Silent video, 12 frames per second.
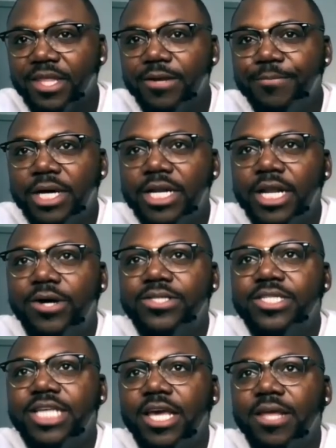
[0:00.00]
but no
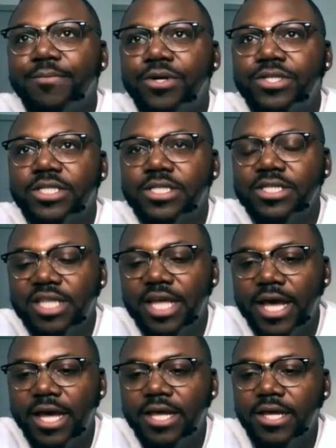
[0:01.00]
second person
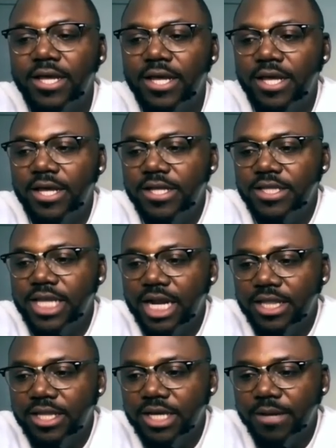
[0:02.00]
that that i
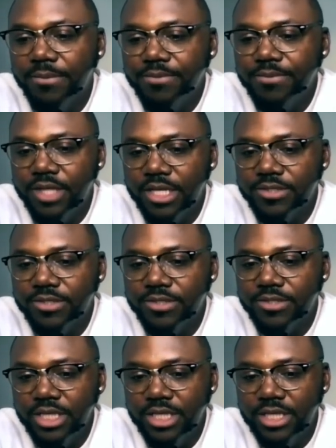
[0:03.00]
look up to that's
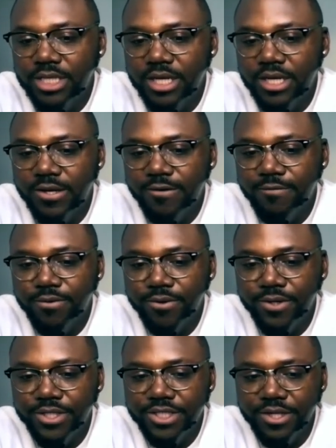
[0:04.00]
really uh
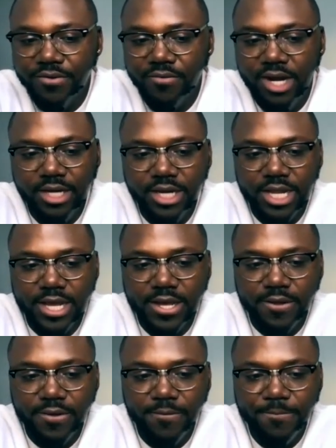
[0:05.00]
flourishing right
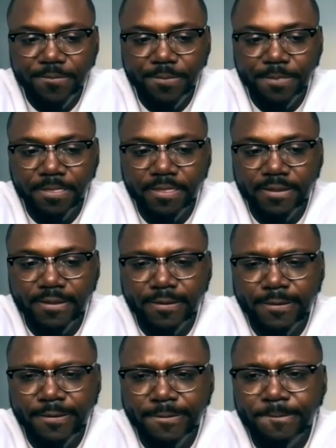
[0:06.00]
now
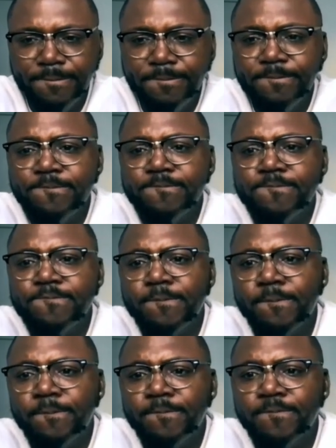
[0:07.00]
um
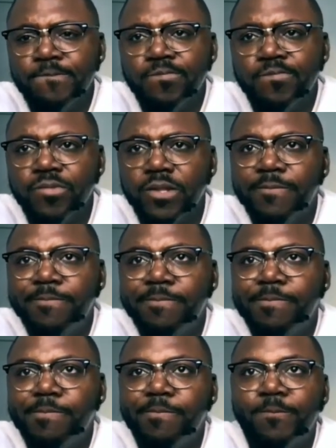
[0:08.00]
hmm,
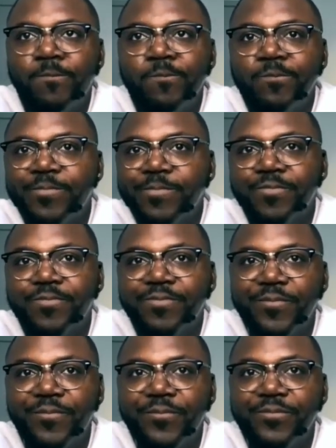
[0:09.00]
hmm, hmm, hmm